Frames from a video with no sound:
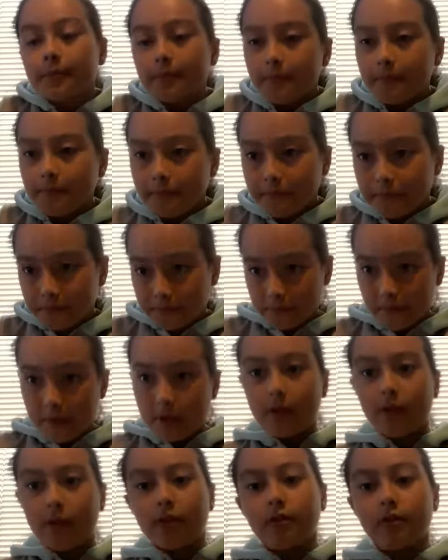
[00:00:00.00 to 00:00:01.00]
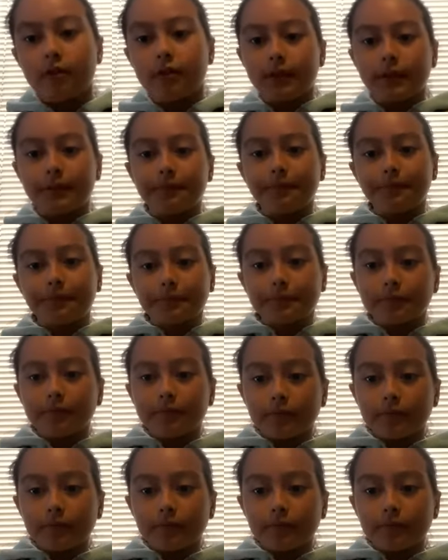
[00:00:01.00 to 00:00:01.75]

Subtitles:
So what would we call this slice